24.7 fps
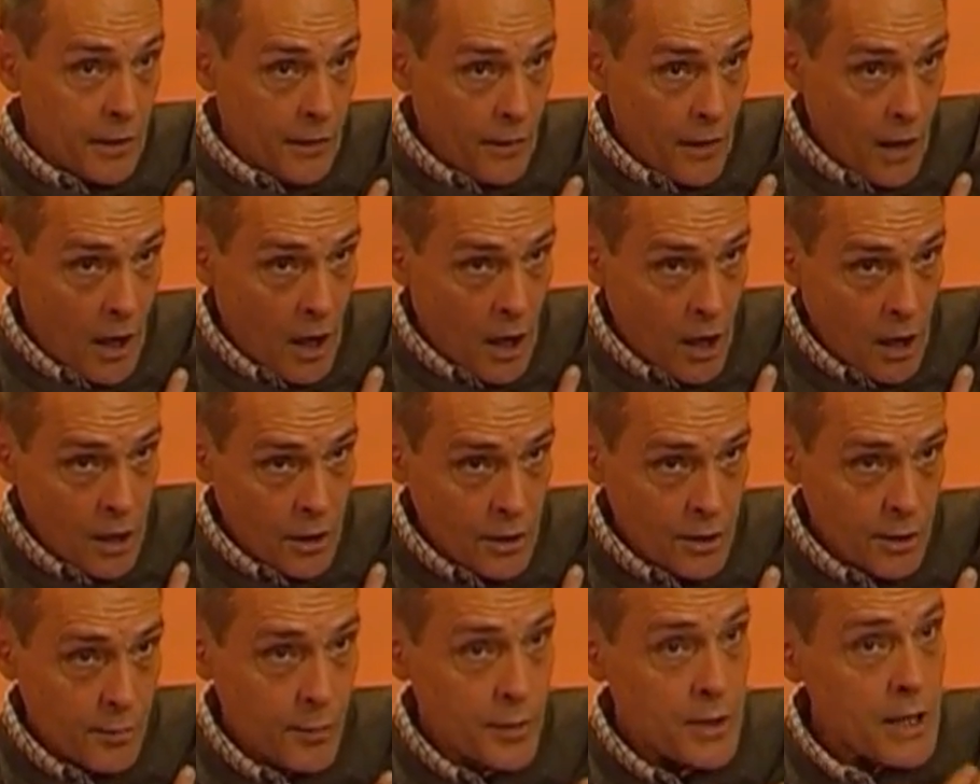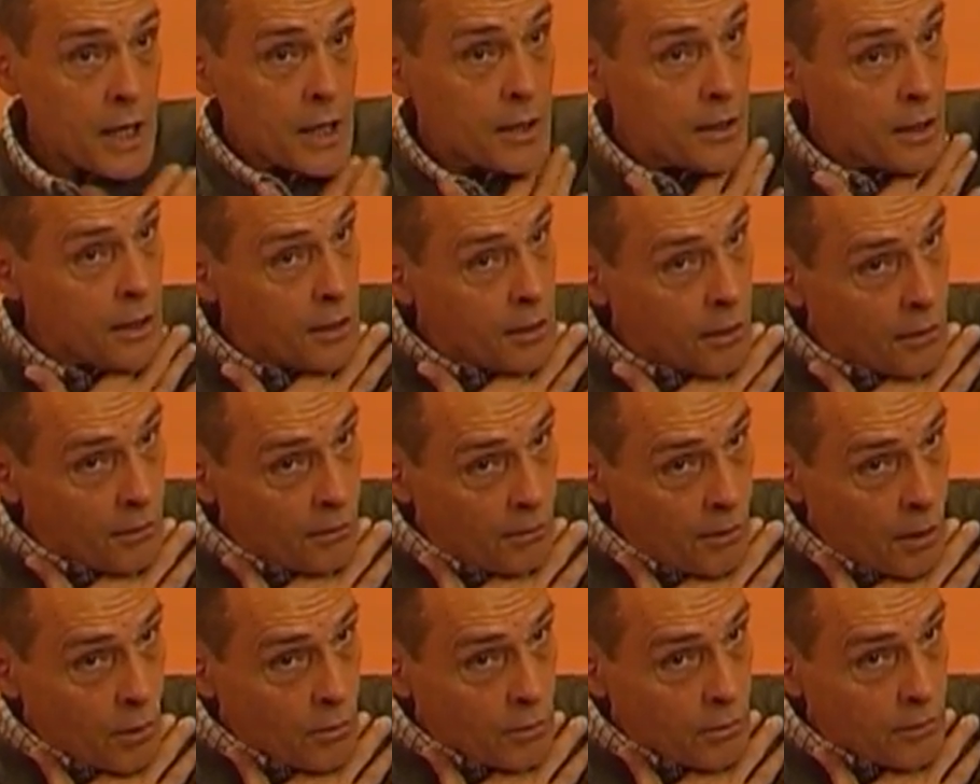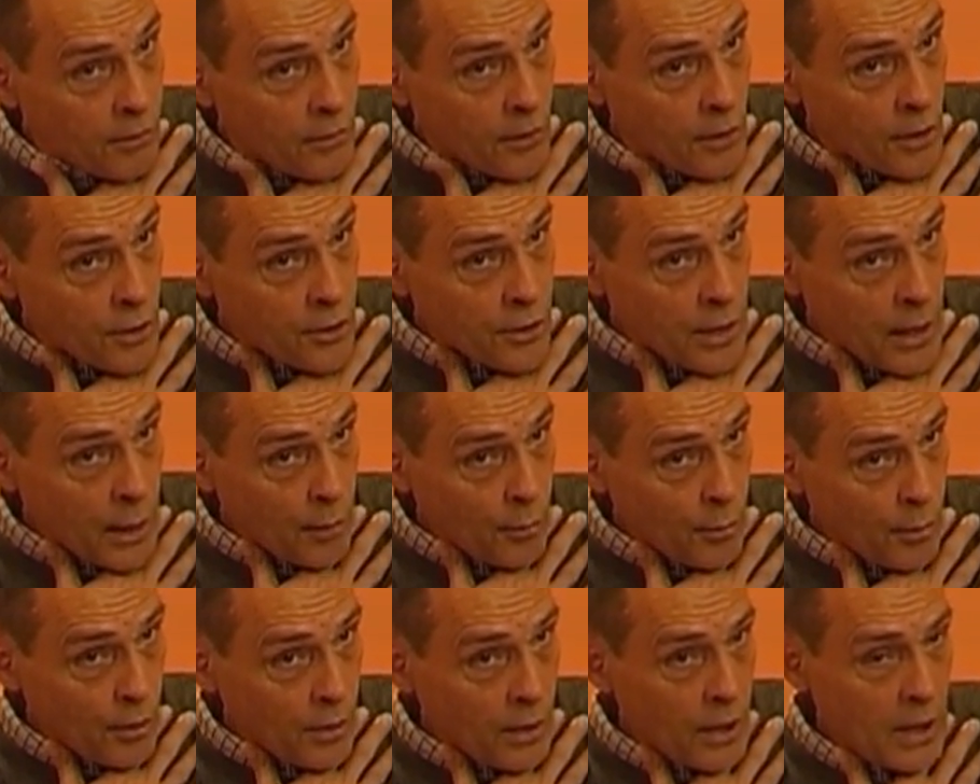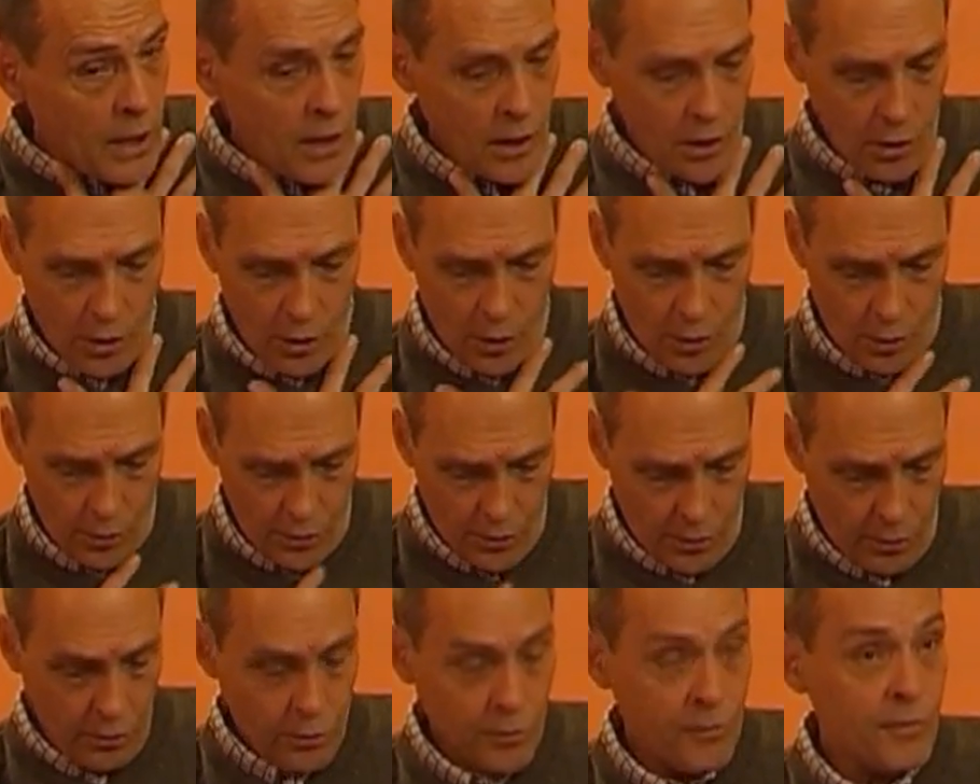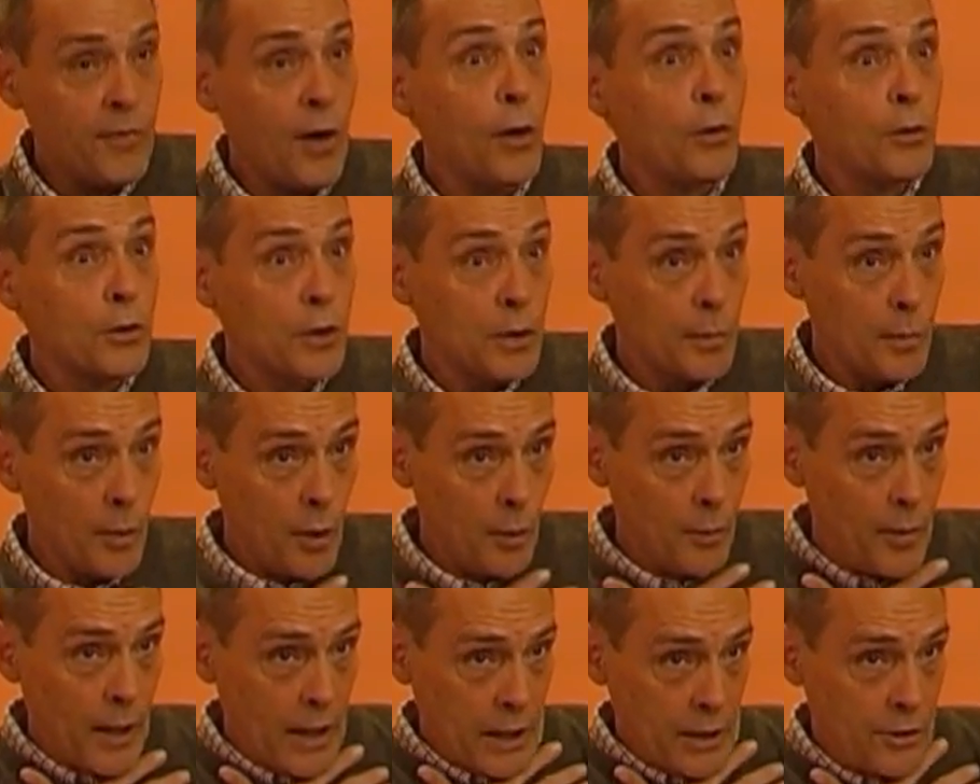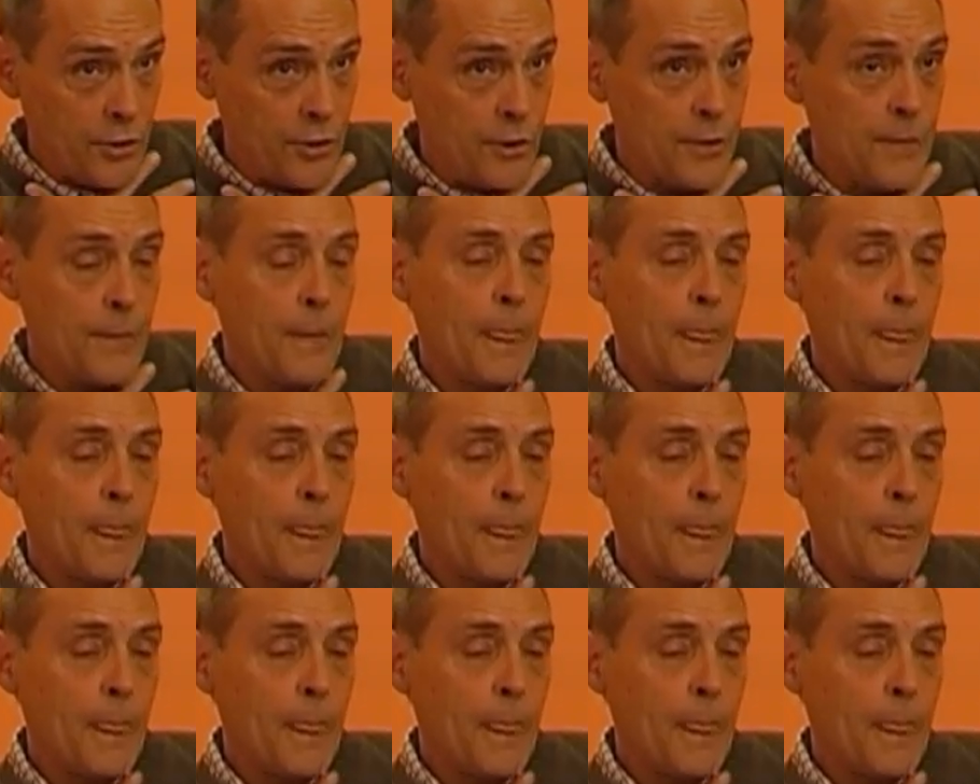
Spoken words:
the heart, protecting the throat, for example, all those vulnerable bits.